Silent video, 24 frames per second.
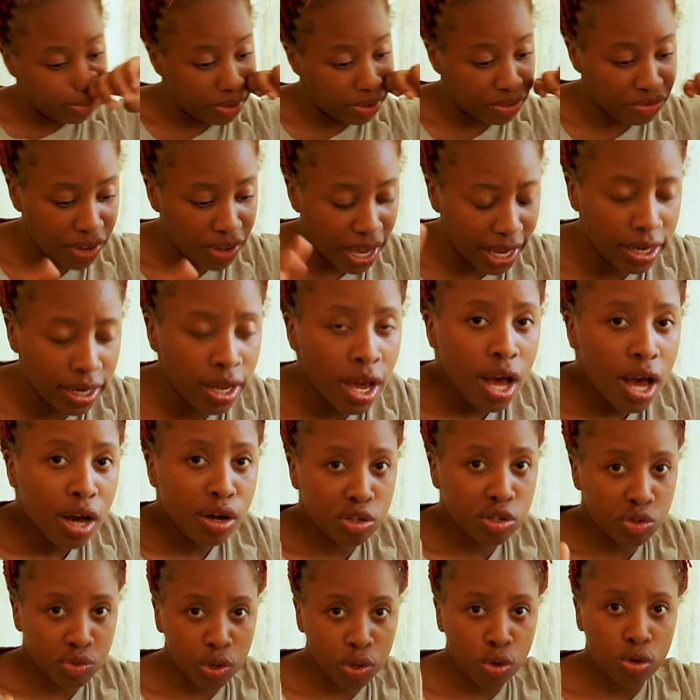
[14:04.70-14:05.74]
be fine,
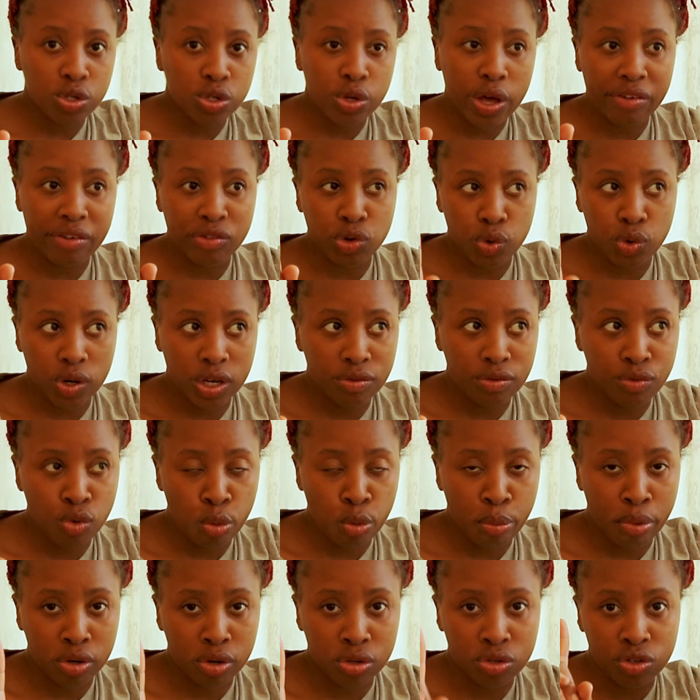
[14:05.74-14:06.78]
because we also have 24
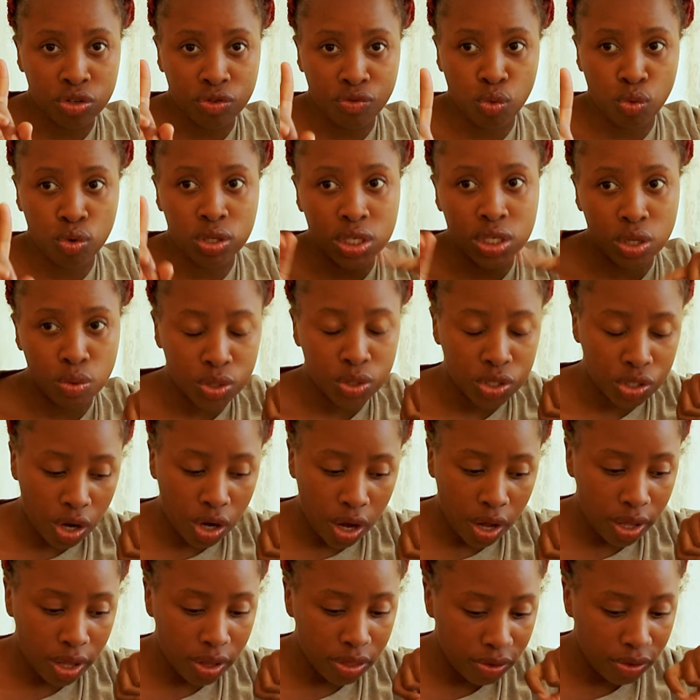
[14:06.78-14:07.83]
bottles of water which are
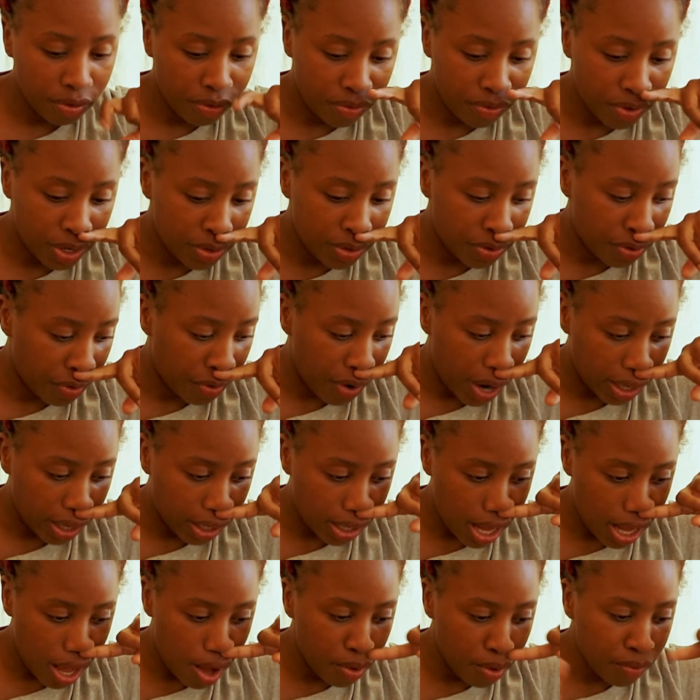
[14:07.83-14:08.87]
in the freezer right
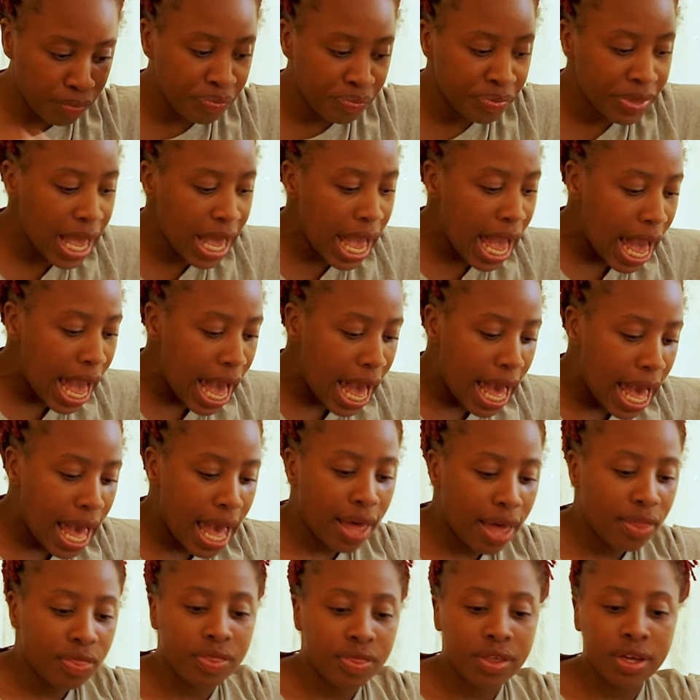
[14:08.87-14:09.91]
now.
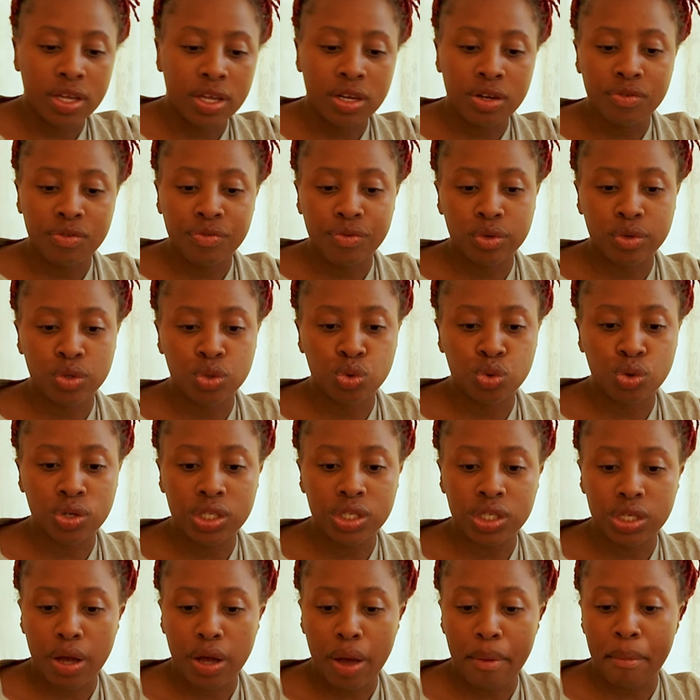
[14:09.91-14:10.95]
And then for George,
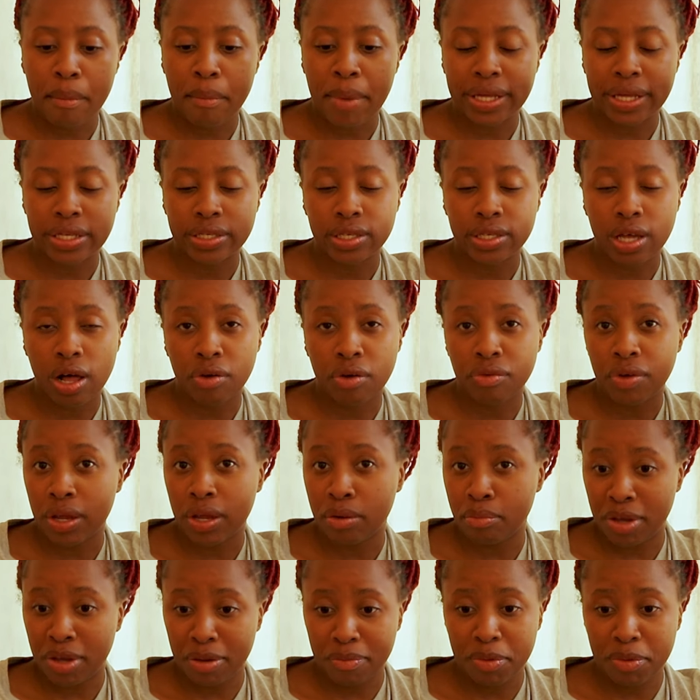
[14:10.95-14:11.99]
myself, and
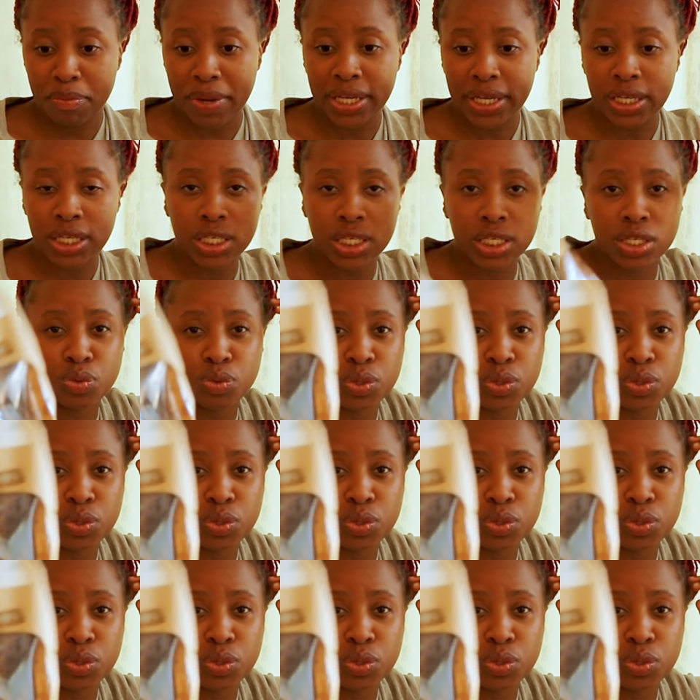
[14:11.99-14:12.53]
maybe my niece,